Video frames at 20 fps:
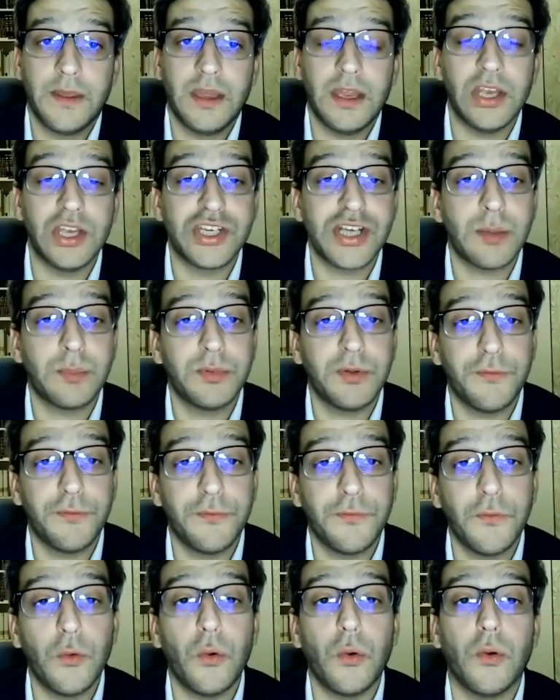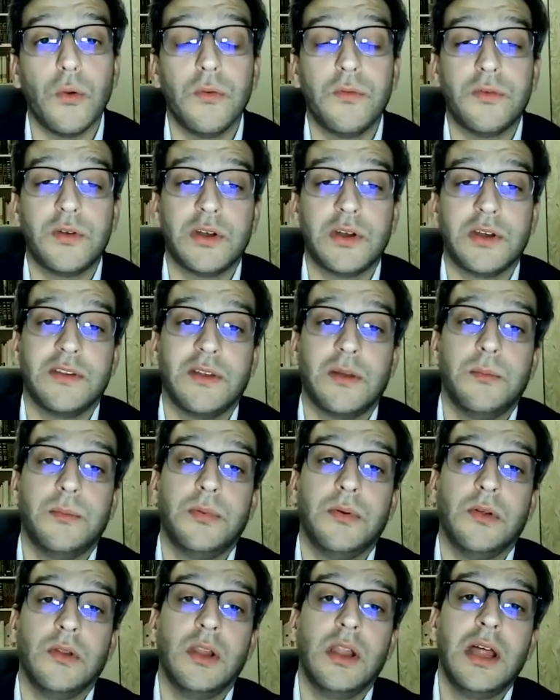In chapter 4, for
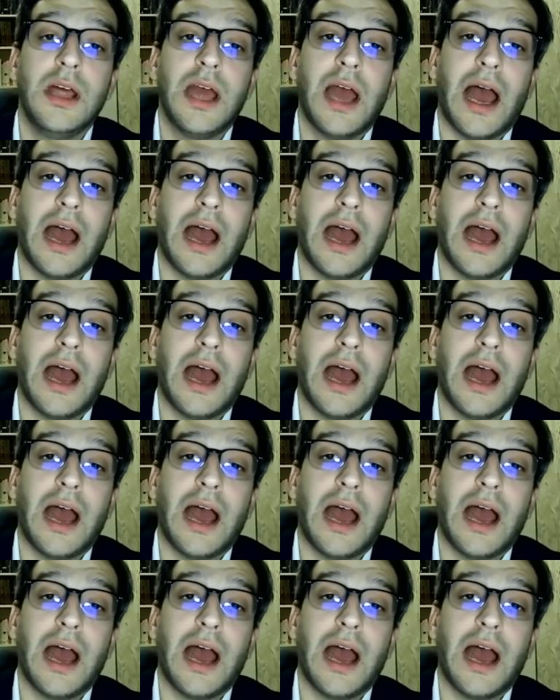example,